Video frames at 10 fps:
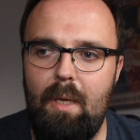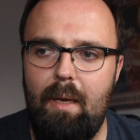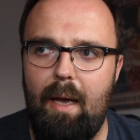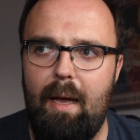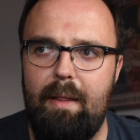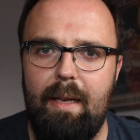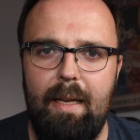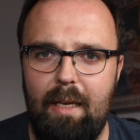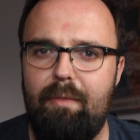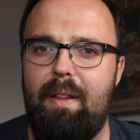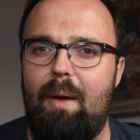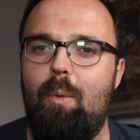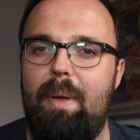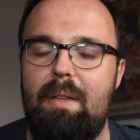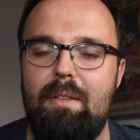The link for that will
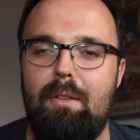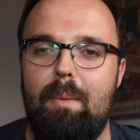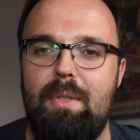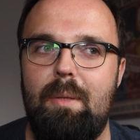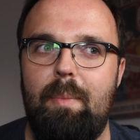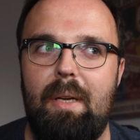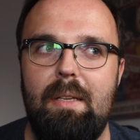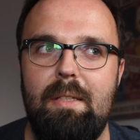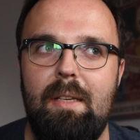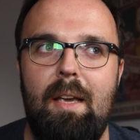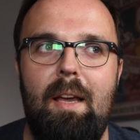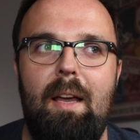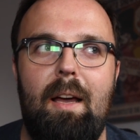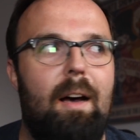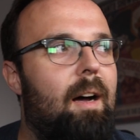be in the description, because
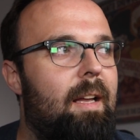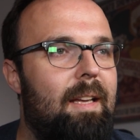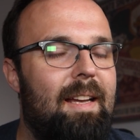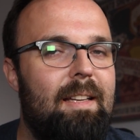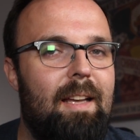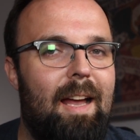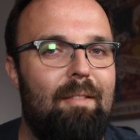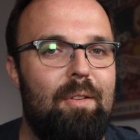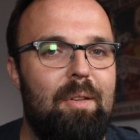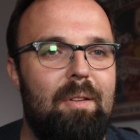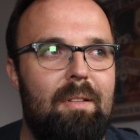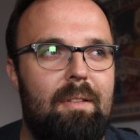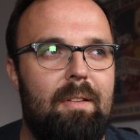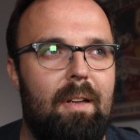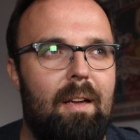I haven't.
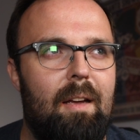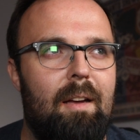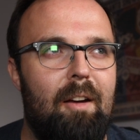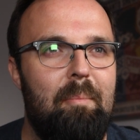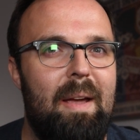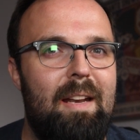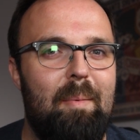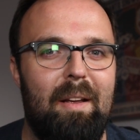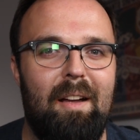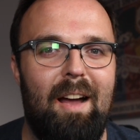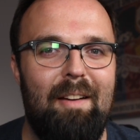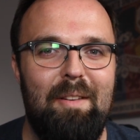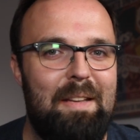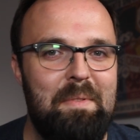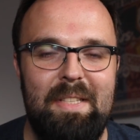I've made it, but I
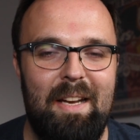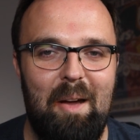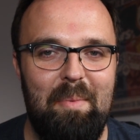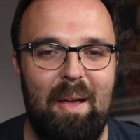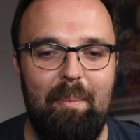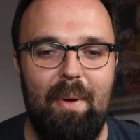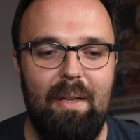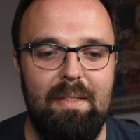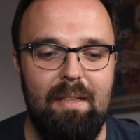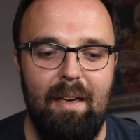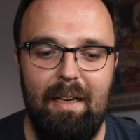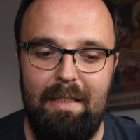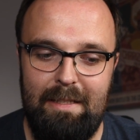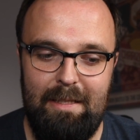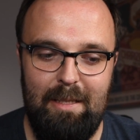haven't even set it up yet. But
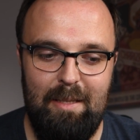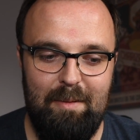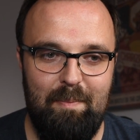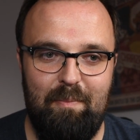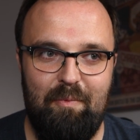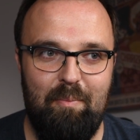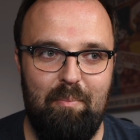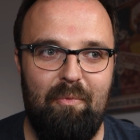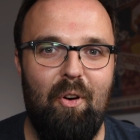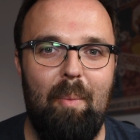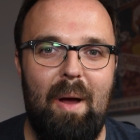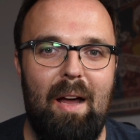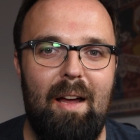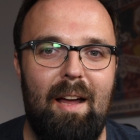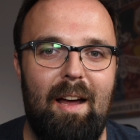from
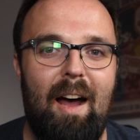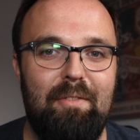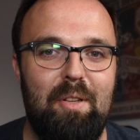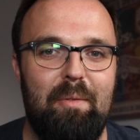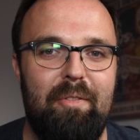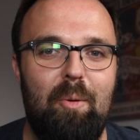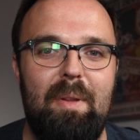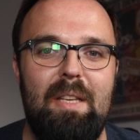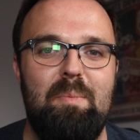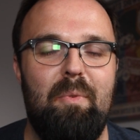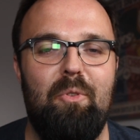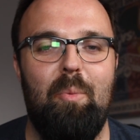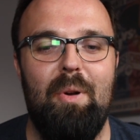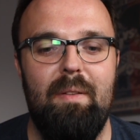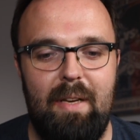after filming this and before
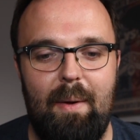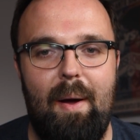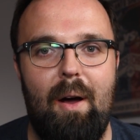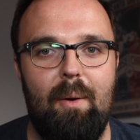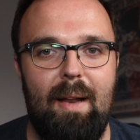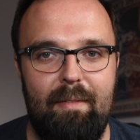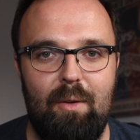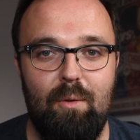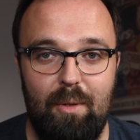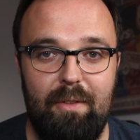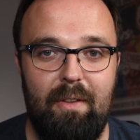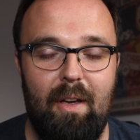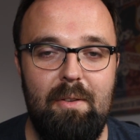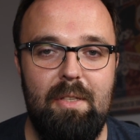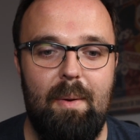putting the video out, I will have it all good to
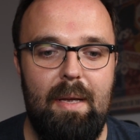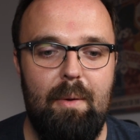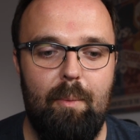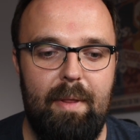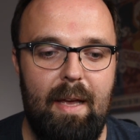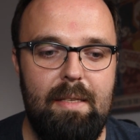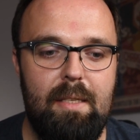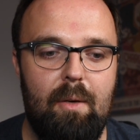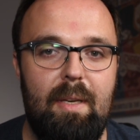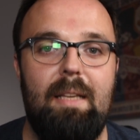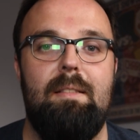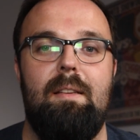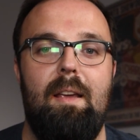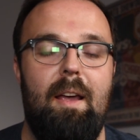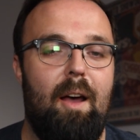go, so it will be there. So yes,
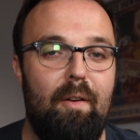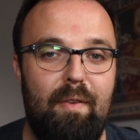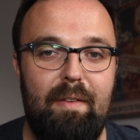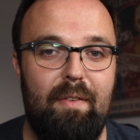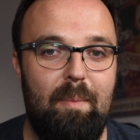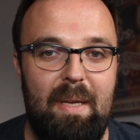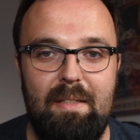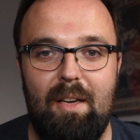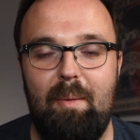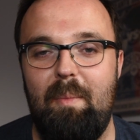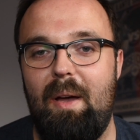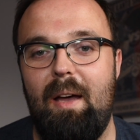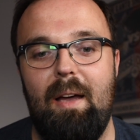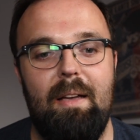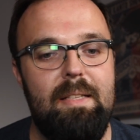hopefully for the meantime,
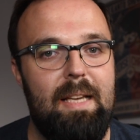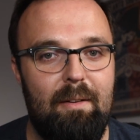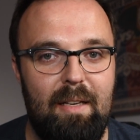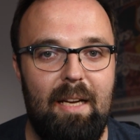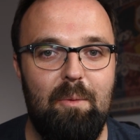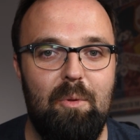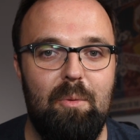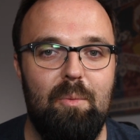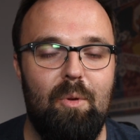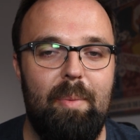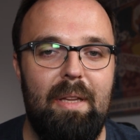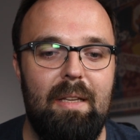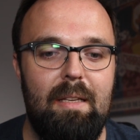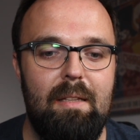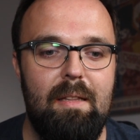SoundCloud will be
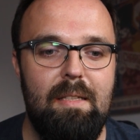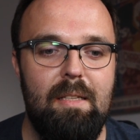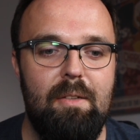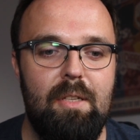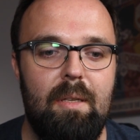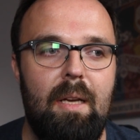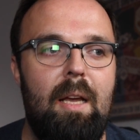the solution.